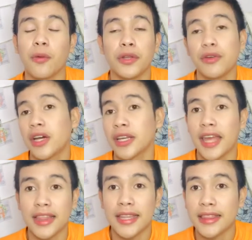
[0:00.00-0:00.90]
we do not
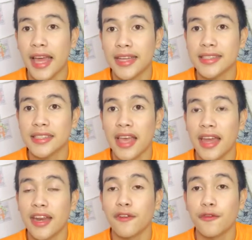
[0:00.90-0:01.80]
get the text
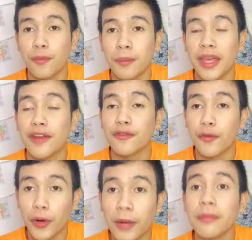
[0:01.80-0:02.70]
and be
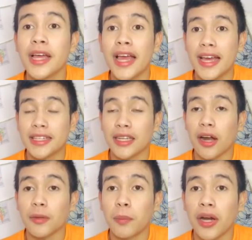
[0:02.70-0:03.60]
informed that
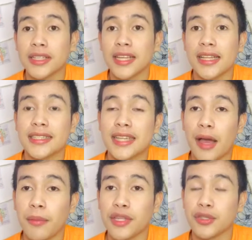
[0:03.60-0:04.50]
our parcel is
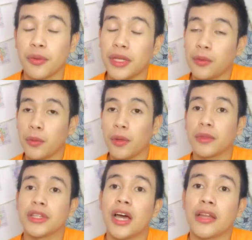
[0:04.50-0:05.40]
coming, so we
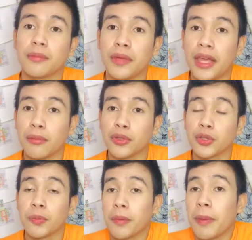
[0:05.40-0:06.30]
will not be able
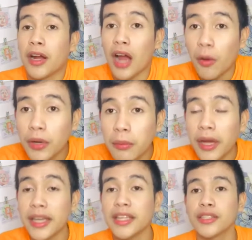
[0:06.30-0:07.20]
to prepare our money.